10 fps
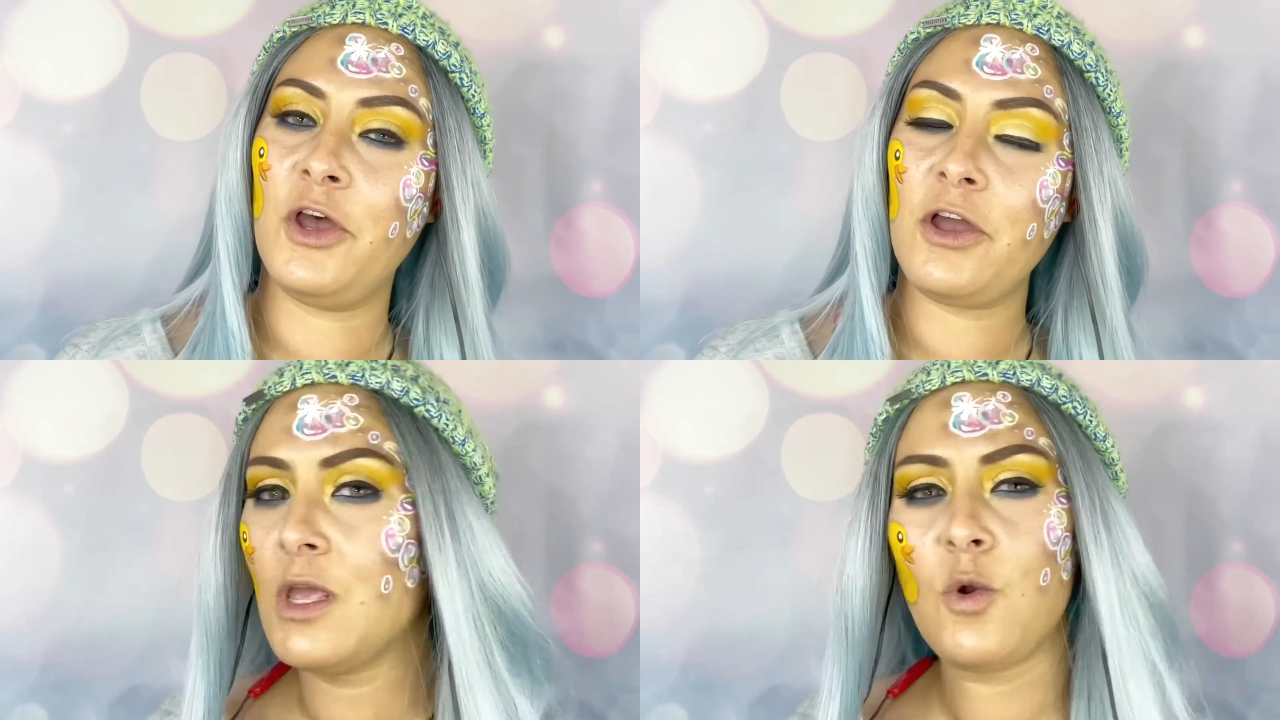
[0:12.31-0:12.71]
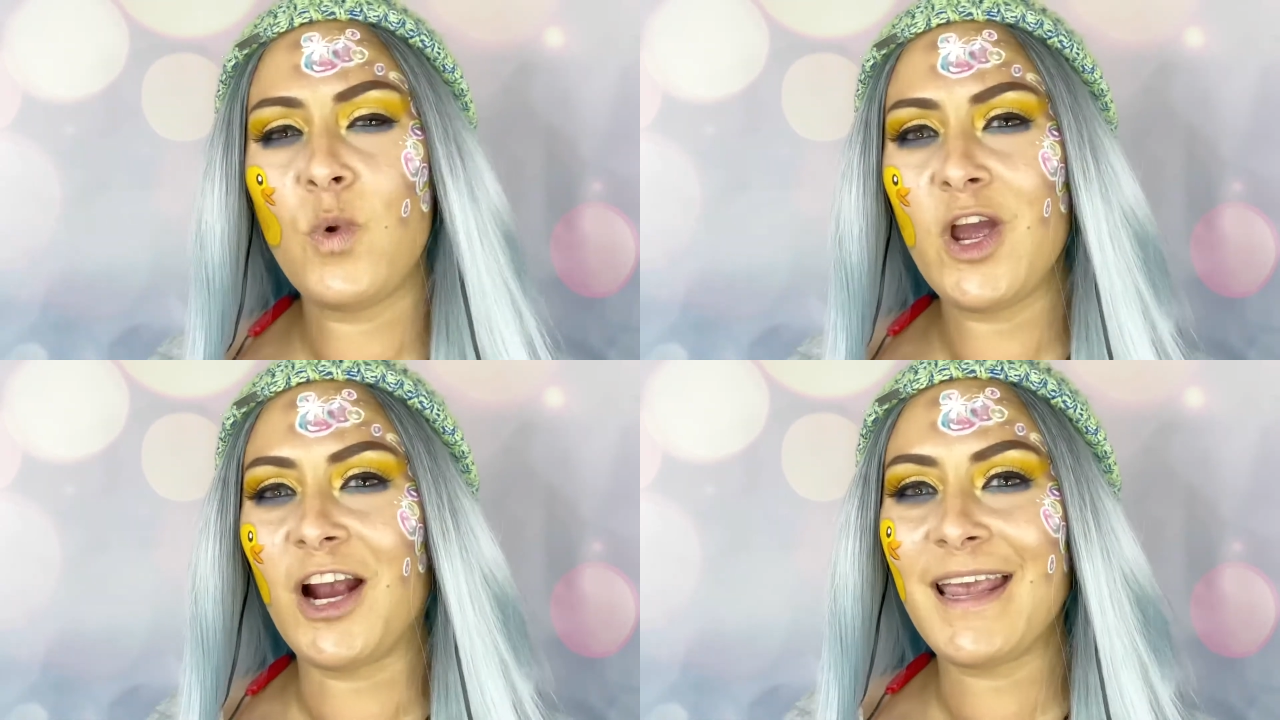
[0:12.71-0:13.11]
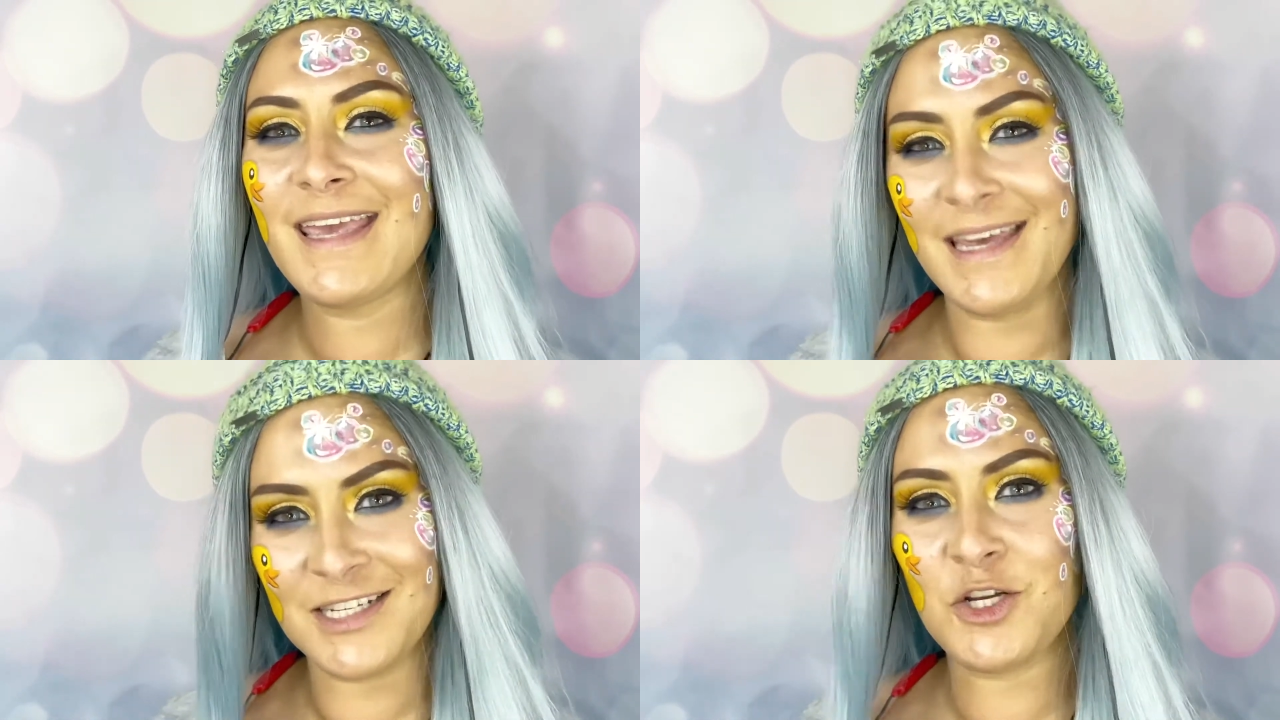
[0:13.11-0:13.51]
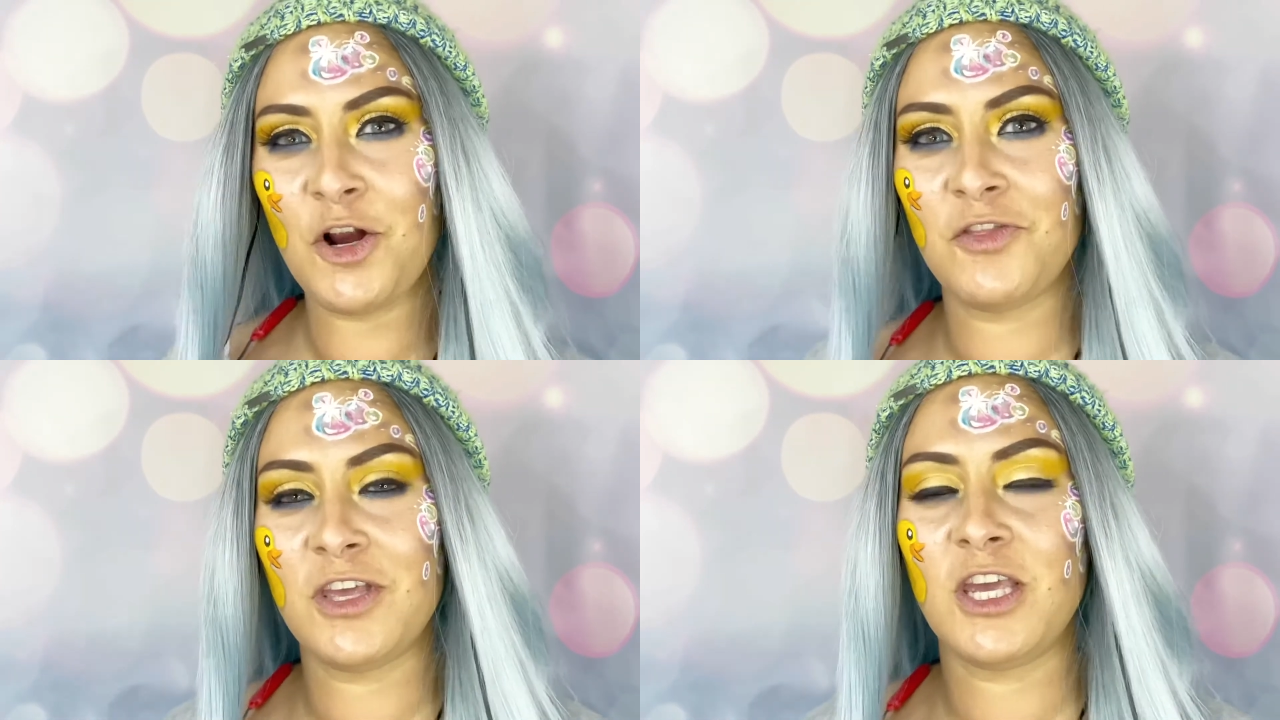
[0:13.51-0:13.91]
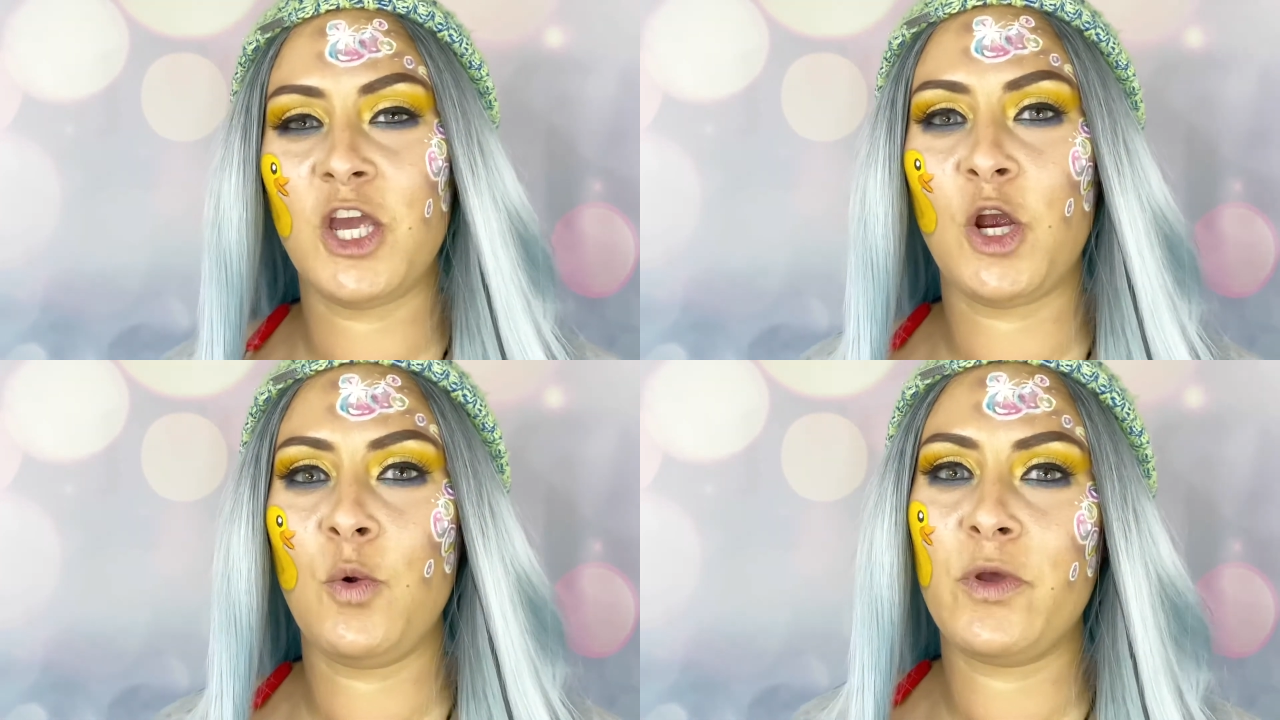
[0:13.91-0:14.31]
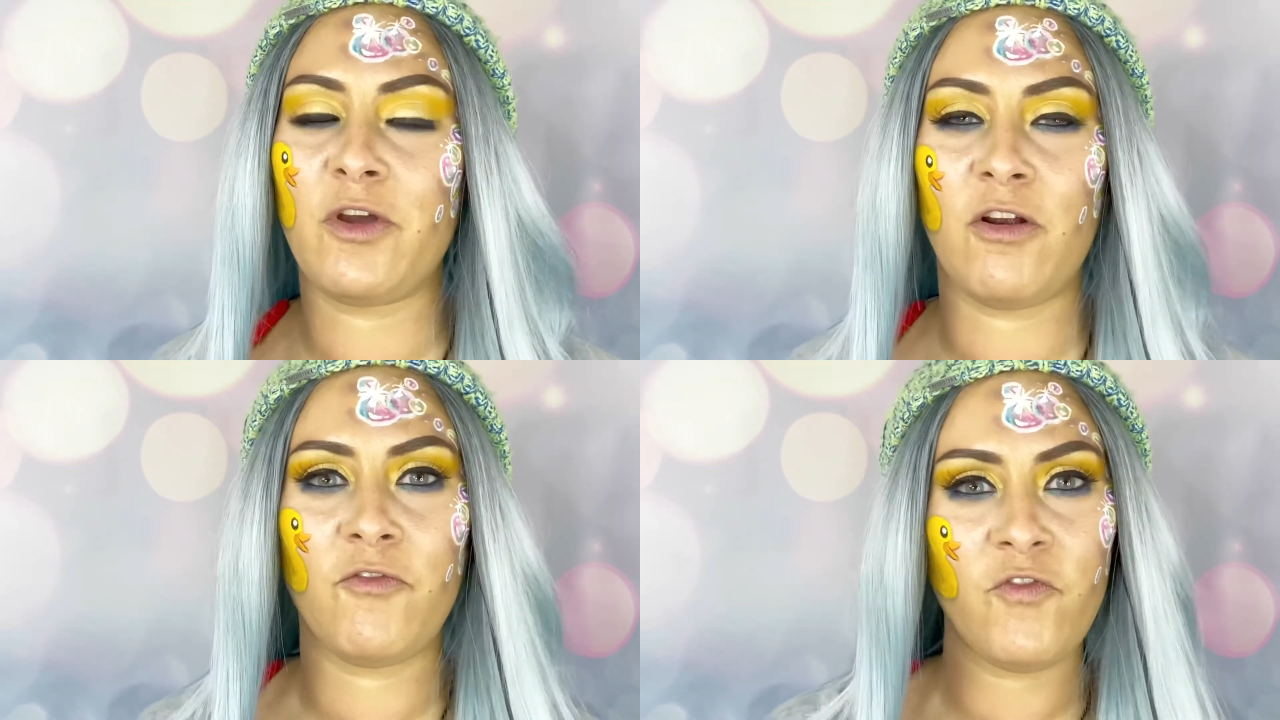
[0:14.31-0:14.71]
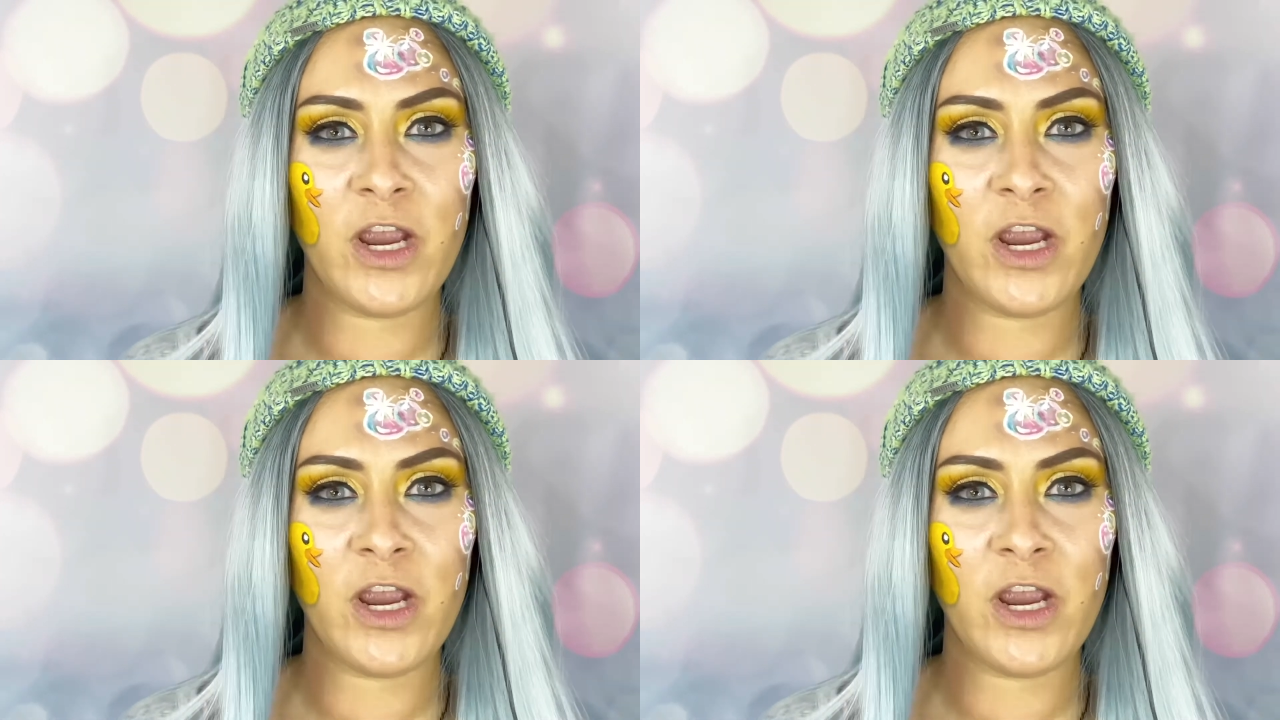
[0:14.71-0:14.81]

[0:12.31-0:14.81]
We are kickstarting the year with our very